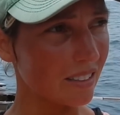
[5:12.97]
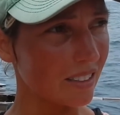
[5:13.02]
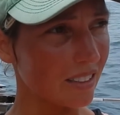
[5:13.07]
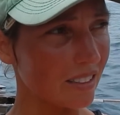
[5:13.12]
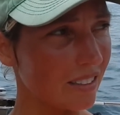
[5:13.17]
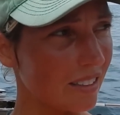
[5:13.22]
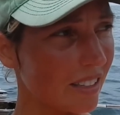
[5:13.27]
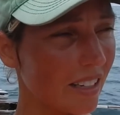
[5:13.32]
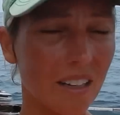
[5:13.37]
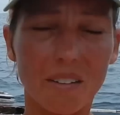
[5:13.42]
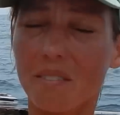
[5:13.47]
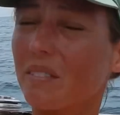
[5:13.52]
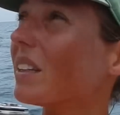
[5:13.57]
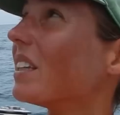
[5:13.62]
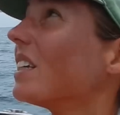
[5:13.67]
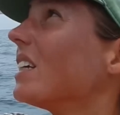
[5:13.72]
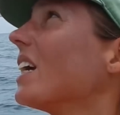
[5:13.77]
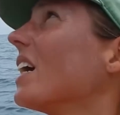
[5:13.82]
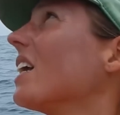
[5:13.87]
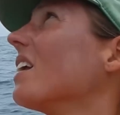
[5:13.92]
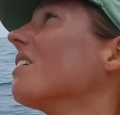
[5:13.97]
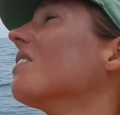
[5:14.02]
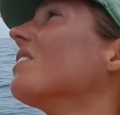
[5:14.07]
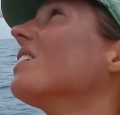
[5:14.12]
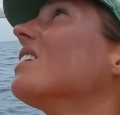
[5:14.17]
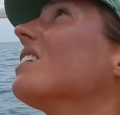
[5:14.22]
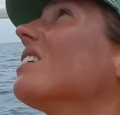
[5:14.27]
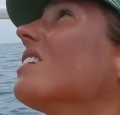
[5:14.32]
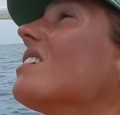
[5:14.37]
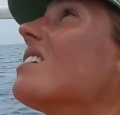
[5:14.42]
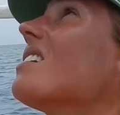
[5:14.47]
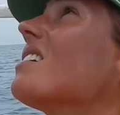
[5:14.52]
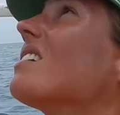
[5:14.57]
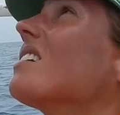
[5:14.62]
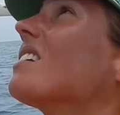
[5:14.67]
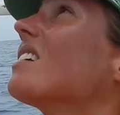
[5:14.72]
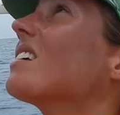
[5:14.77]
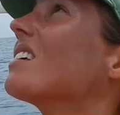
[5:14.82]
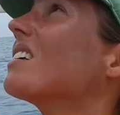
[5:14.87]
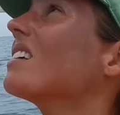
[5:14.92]
and you can't really get it with this
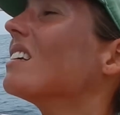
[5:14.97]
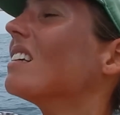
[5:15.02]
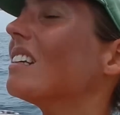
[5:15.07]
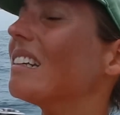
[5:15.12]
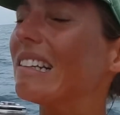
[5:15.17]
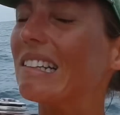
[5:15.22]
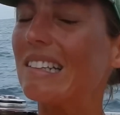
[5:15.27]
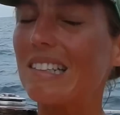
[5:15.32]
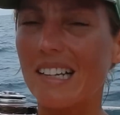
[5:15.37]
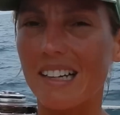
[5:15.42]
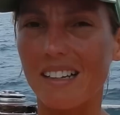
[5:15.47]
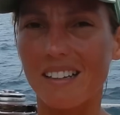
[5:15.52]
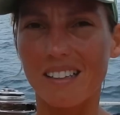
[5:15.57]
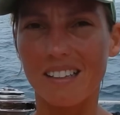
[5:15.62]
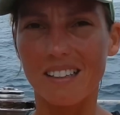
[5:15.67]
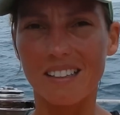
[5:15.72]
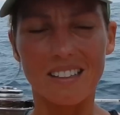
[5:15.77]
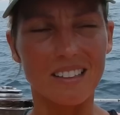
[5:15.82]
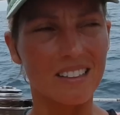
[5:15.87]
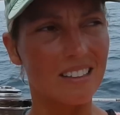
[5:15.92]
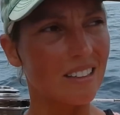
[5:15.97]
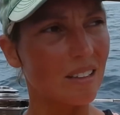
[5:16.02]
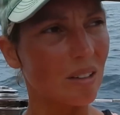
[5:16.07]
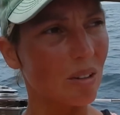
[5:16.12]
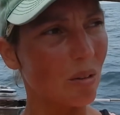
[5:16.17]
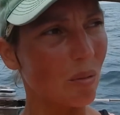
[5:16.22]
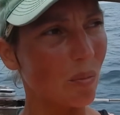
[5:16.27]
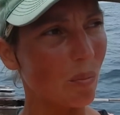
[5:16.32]
sail, I think.